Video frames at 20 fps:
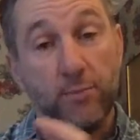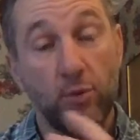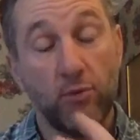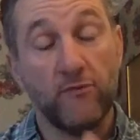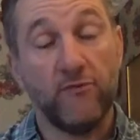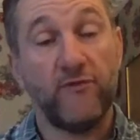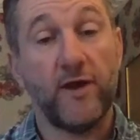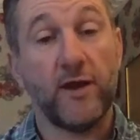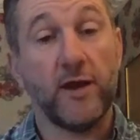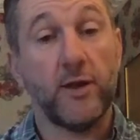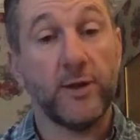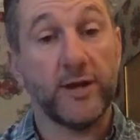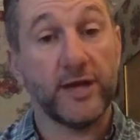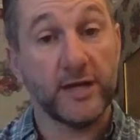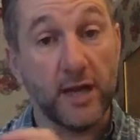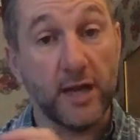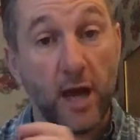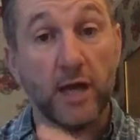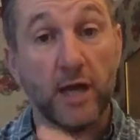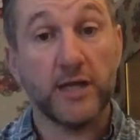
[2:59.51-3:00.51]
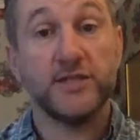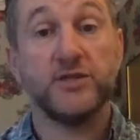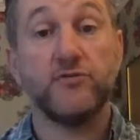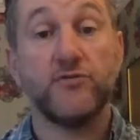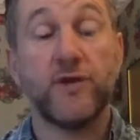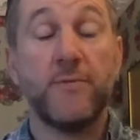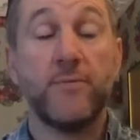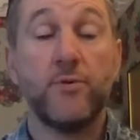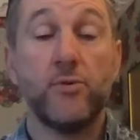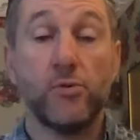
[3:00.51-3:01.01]
portfolio in an ISA
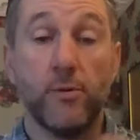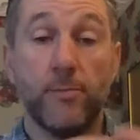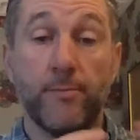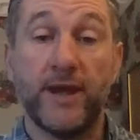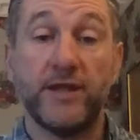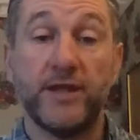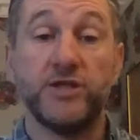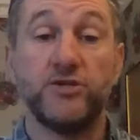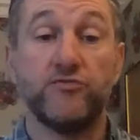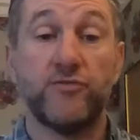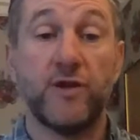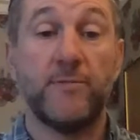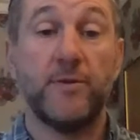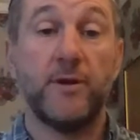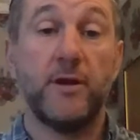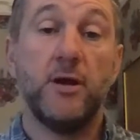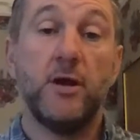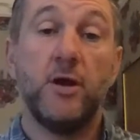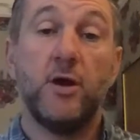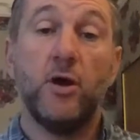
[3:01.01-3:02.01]
wrapper or a pension wrapper,